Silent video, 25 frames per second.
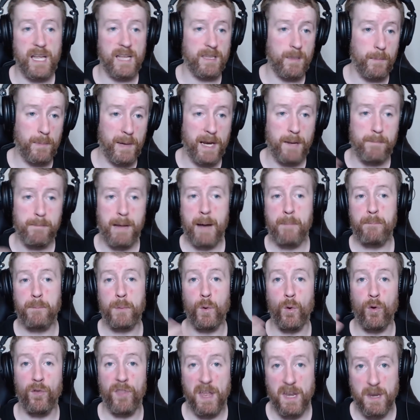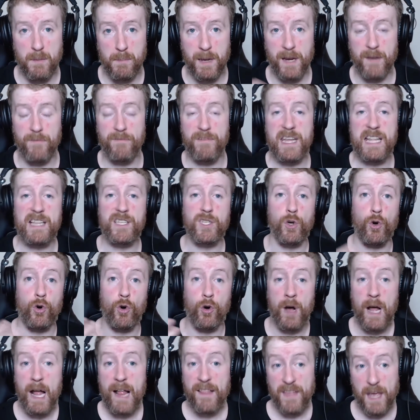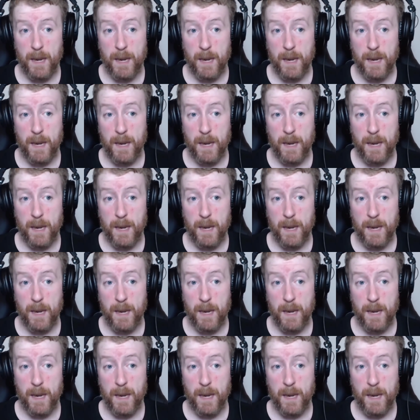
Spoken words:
They had the better map pool. They had a better veto.